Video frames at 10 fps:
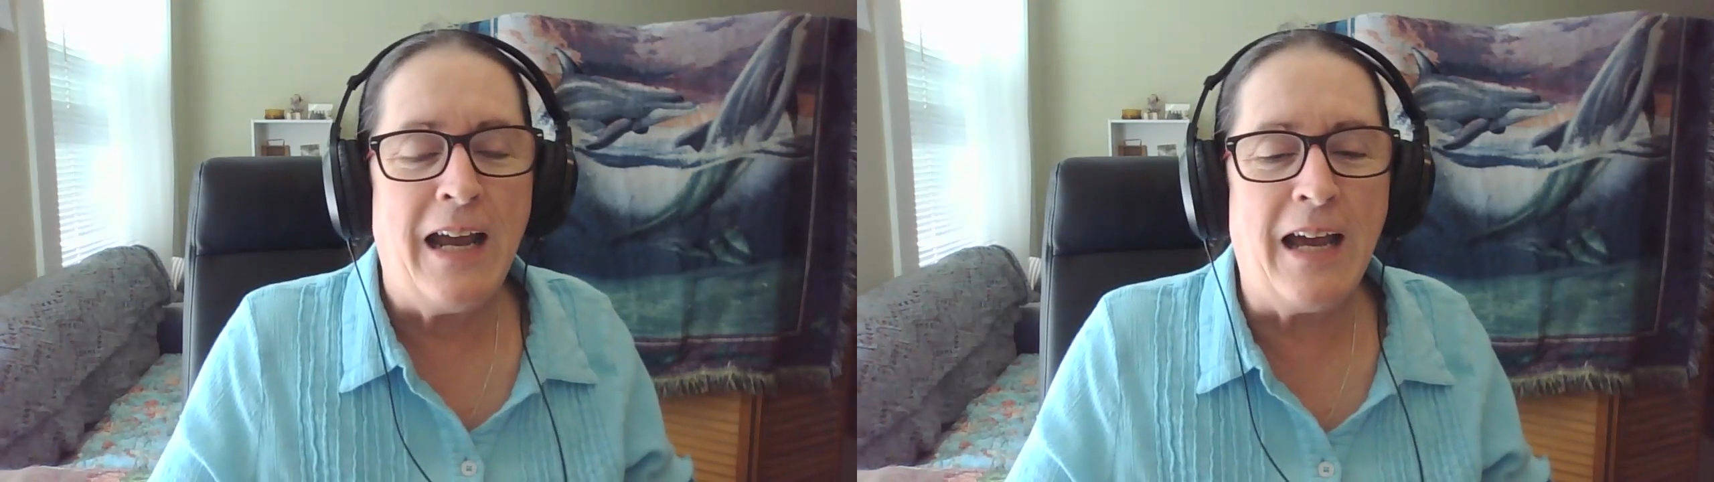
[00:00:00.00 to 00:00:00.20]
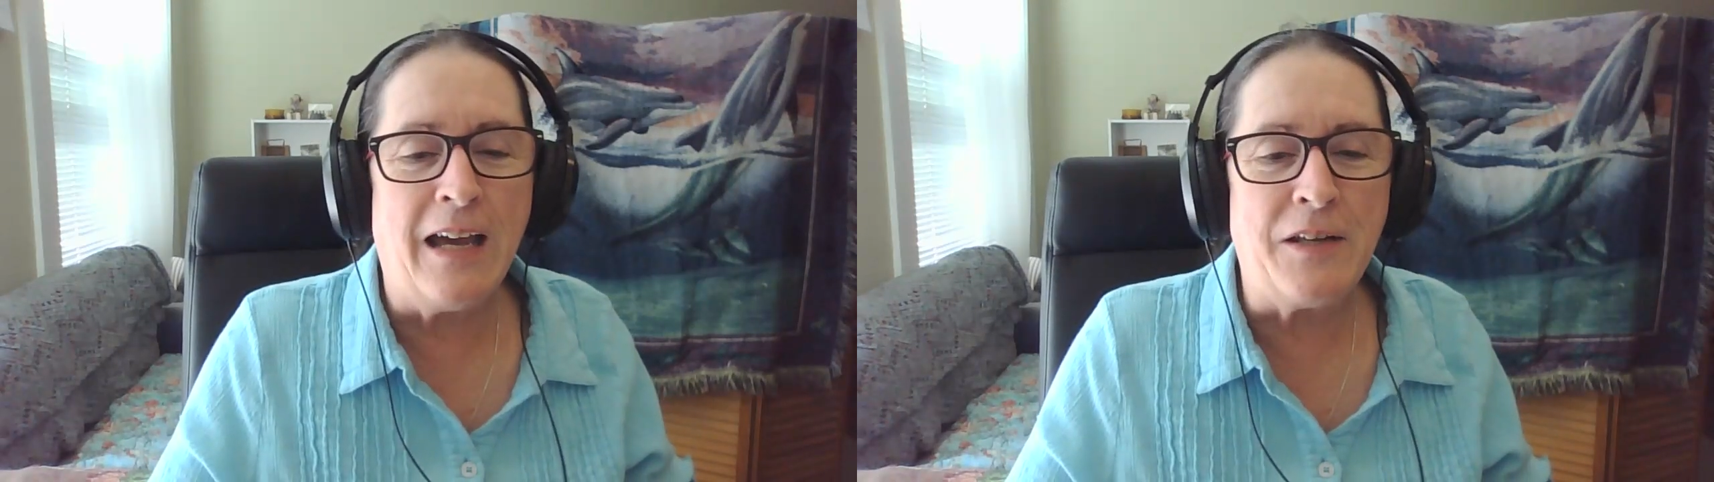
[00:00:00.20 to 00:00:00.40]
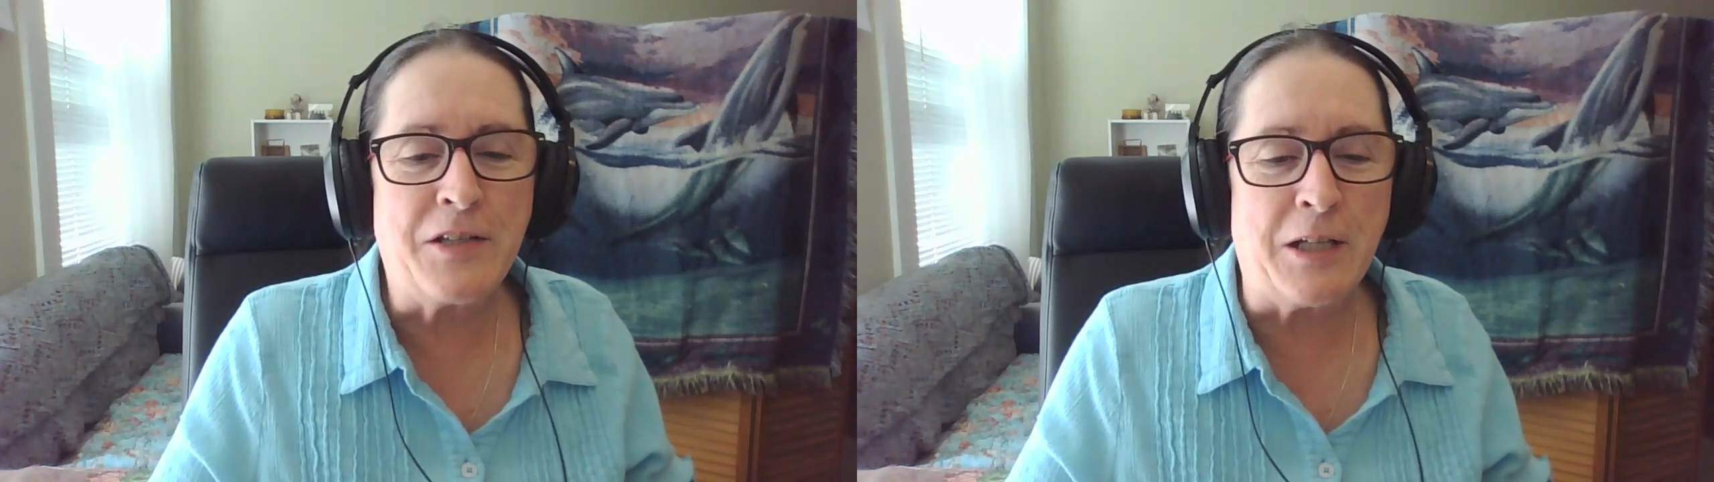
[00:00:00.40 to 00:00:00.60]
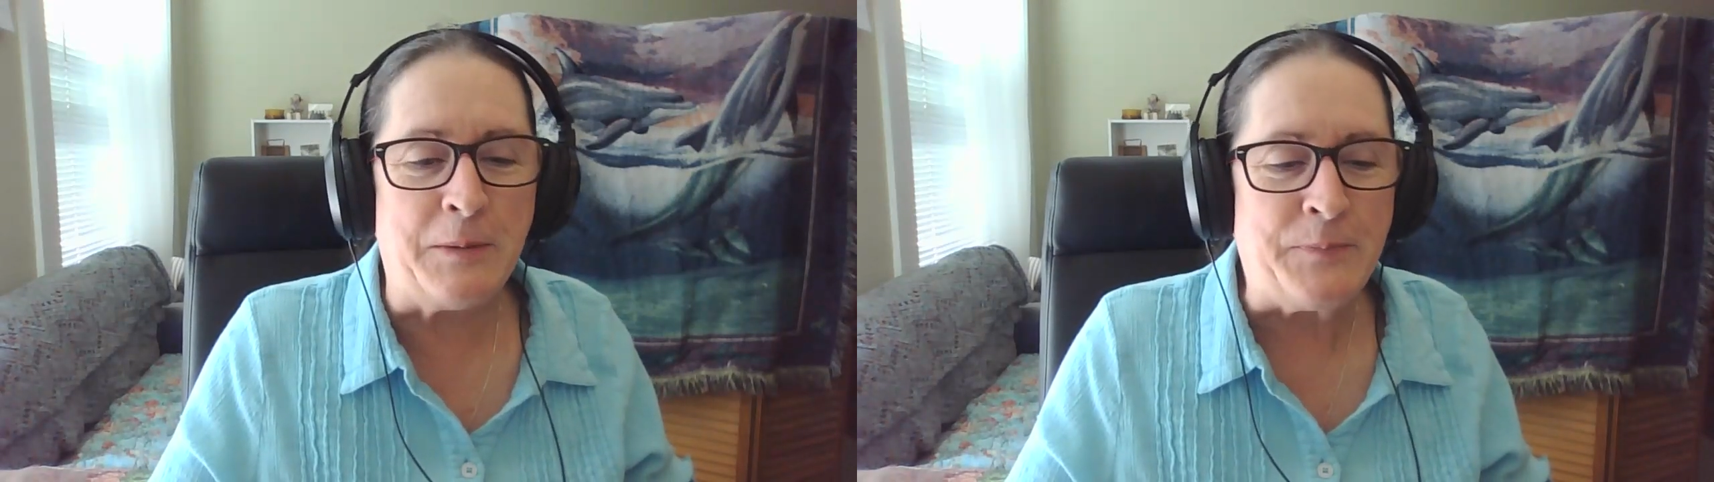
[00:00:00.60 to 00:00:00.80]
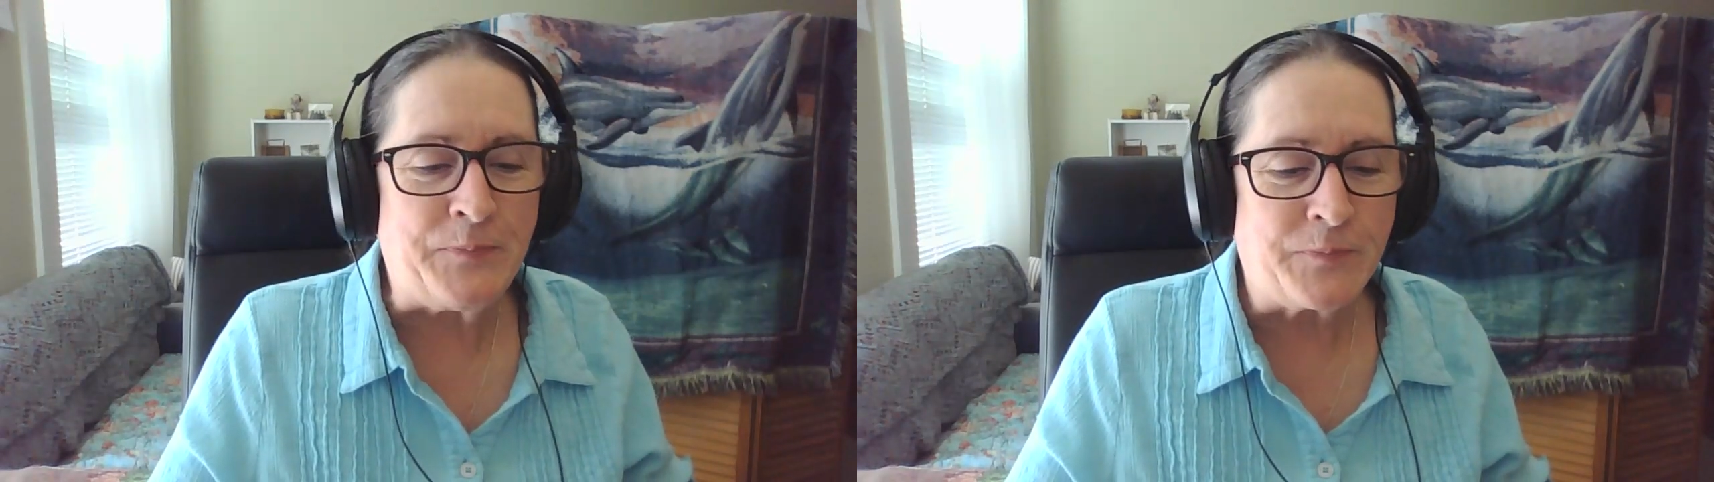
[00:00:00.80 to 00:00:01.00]

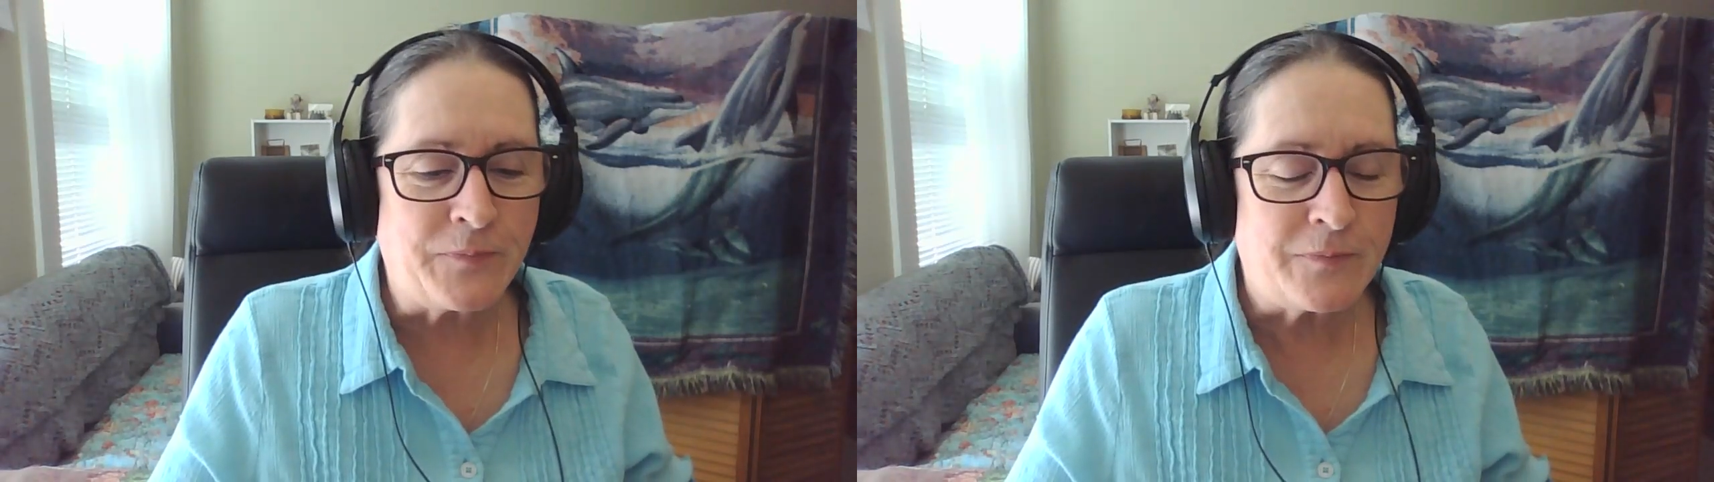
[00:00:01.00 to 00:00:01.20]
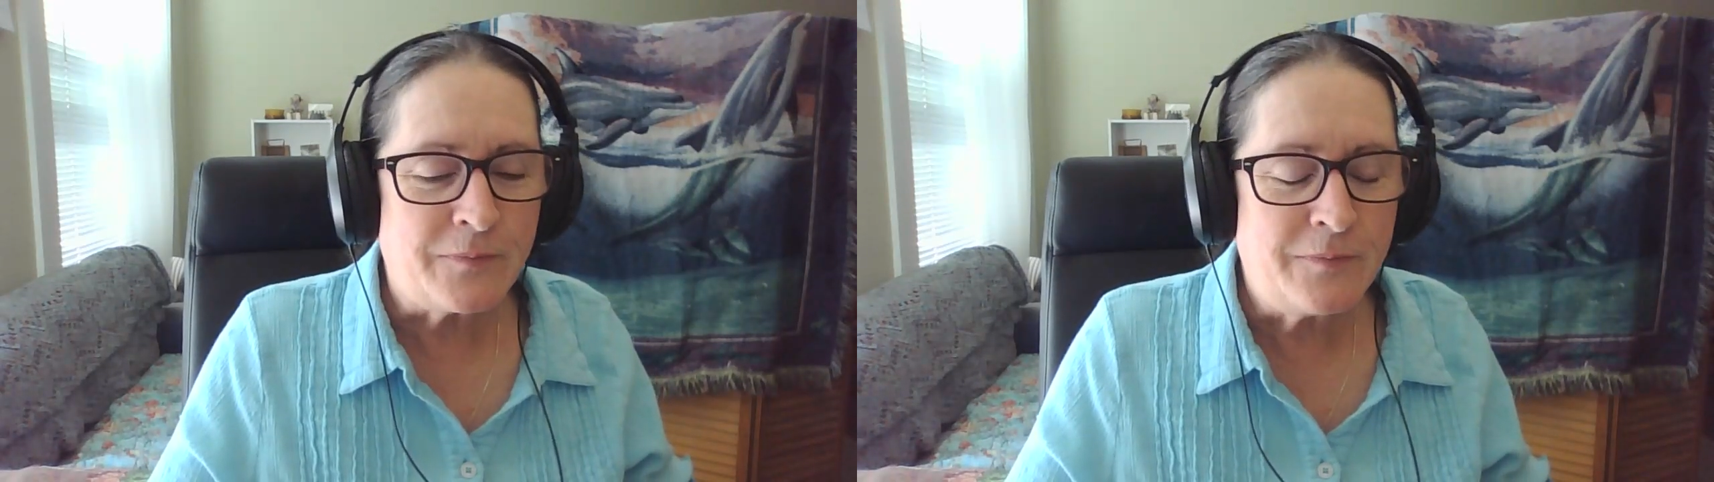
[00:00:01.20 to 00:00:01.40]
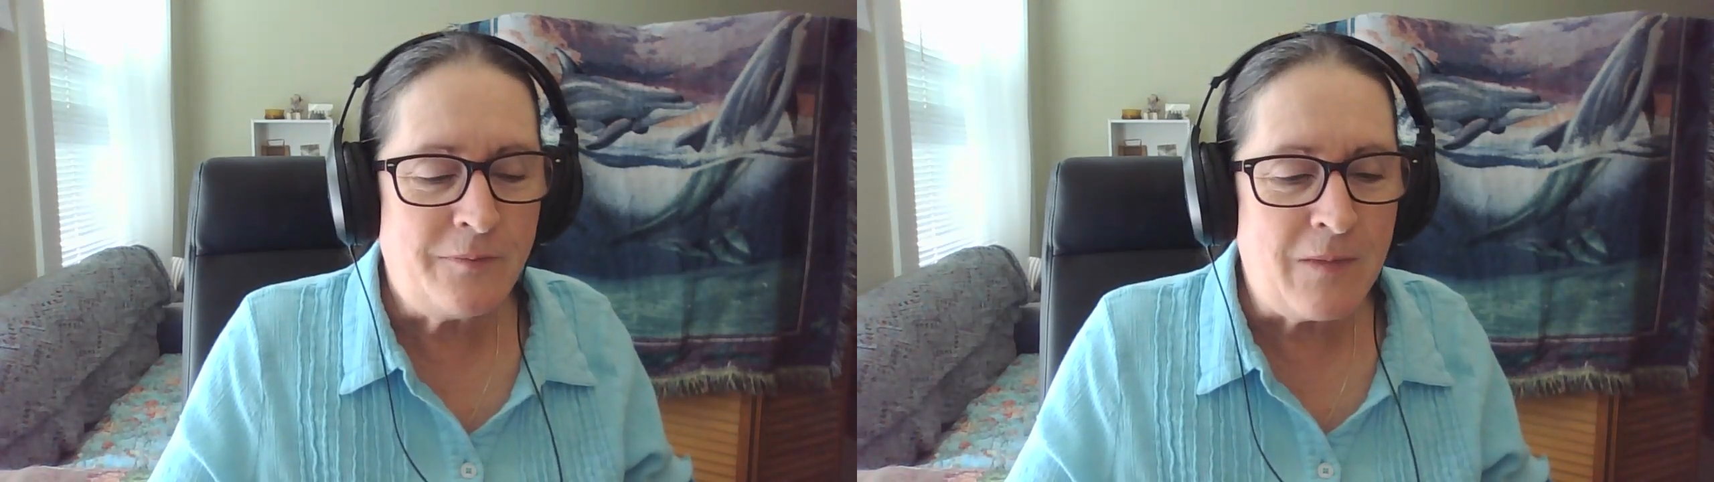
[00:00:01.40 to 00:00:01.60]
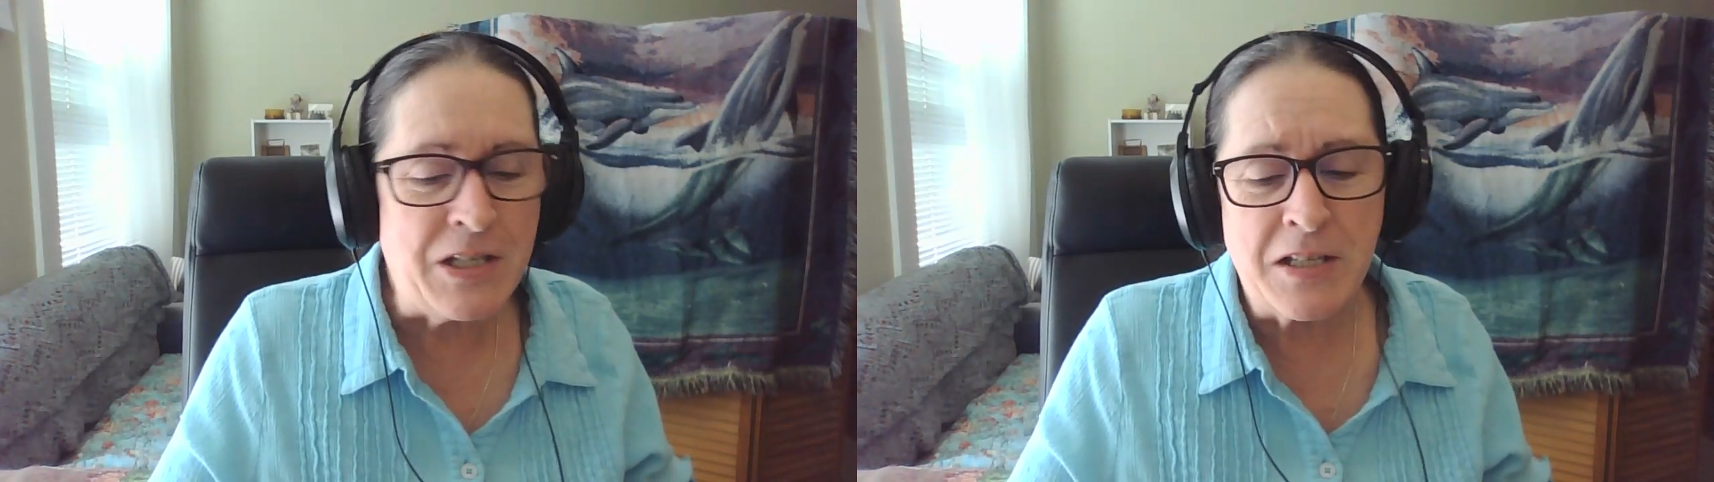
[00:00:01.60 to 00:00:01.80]
And it